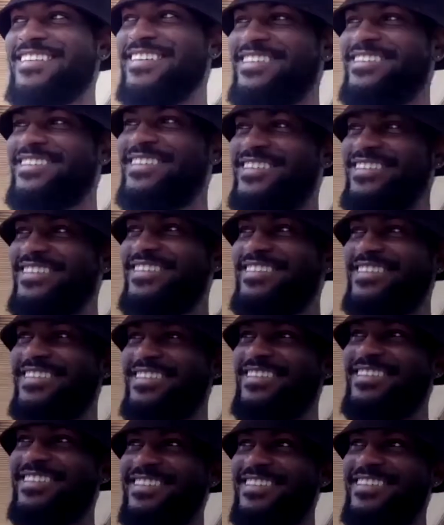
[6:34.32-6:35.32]
That was
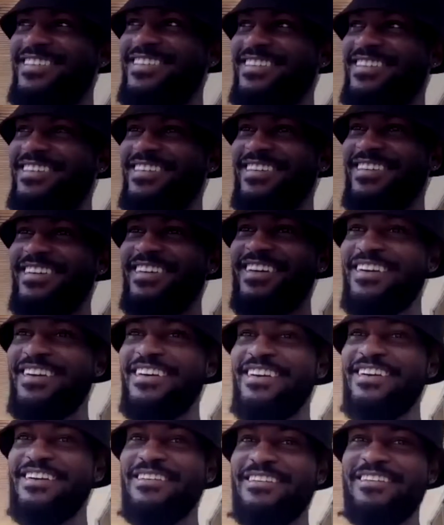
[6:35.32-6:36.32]
a meaty mix. I
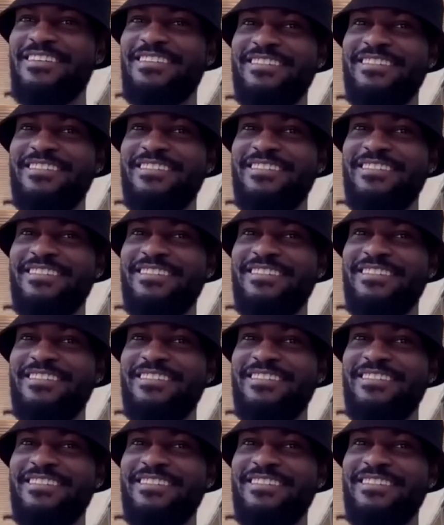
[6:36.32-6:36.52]
can tell